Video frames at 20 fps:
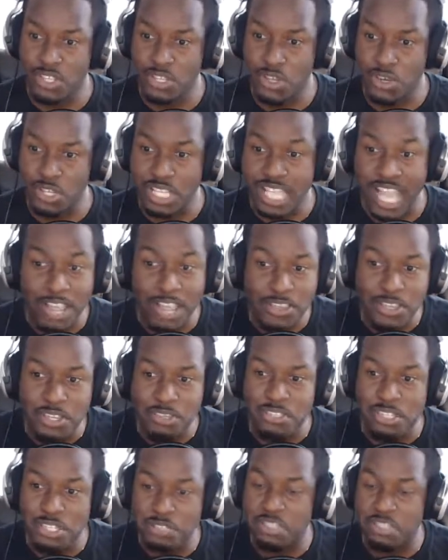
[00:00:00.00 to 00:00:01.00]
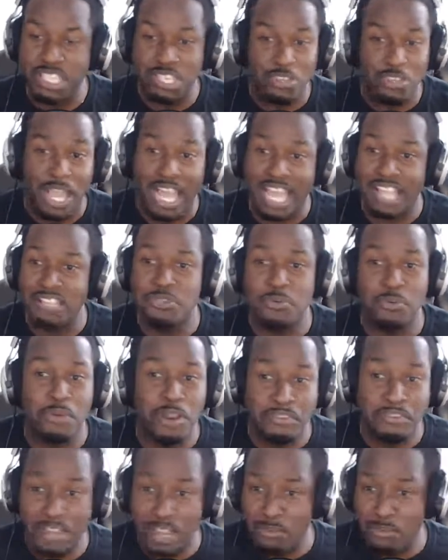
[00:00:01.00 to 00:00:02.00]
Now you can just think, yeah, I can do
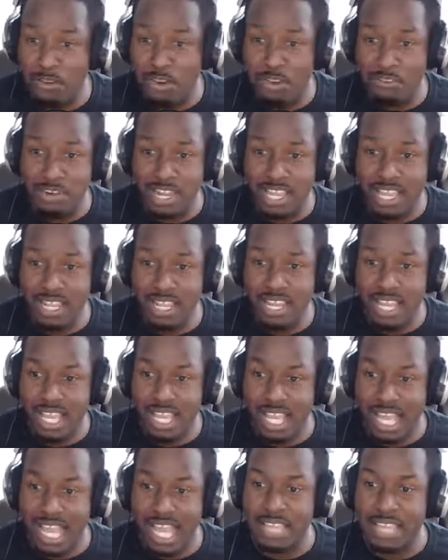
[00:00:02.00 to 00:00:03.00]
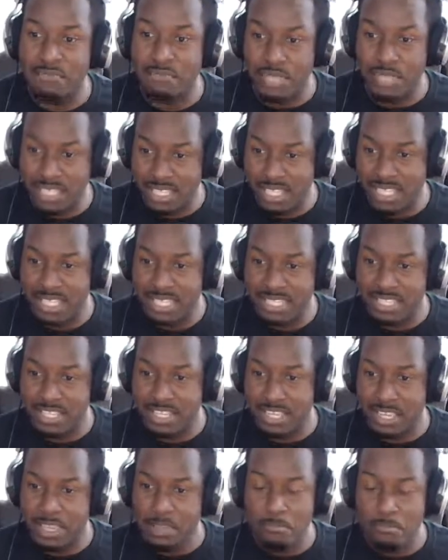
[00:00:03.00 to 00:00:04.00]
whatever I want, right? I can be this
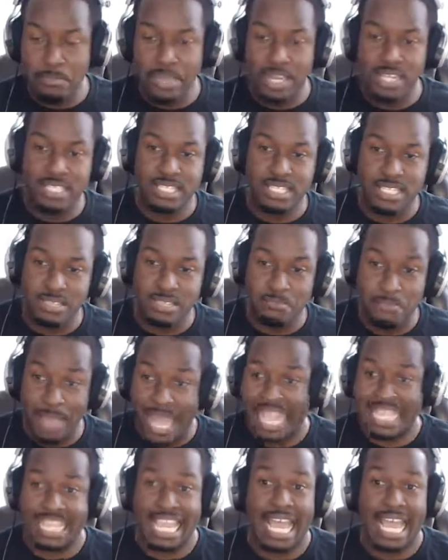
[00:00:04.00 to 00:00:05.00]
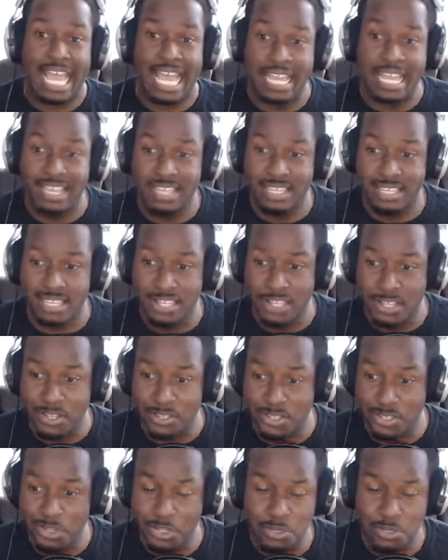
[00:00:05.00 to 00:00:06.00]
menacing bad guy,
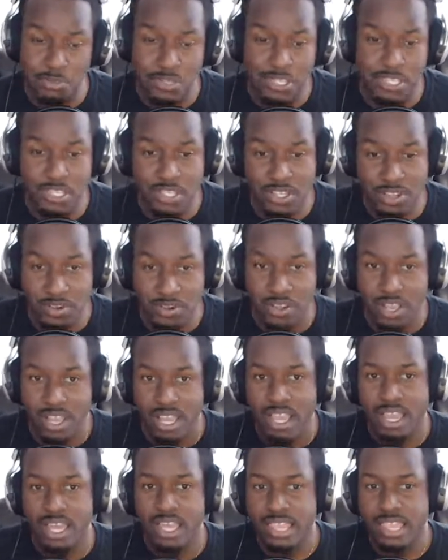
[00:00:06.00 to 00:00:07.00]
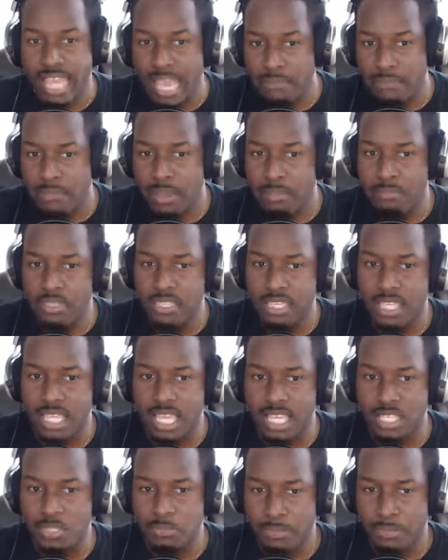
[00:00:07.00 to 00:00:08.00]
so to speak. So that might be the
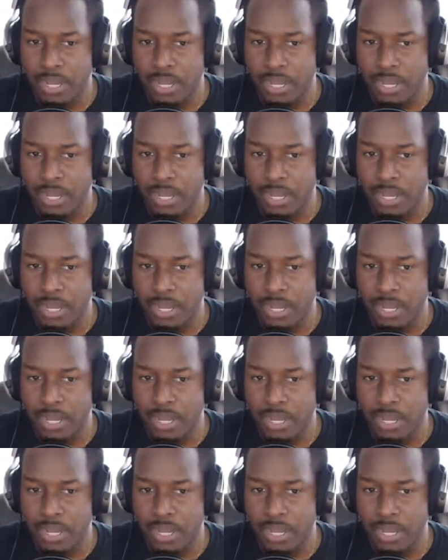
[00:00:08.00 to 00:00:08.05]
case.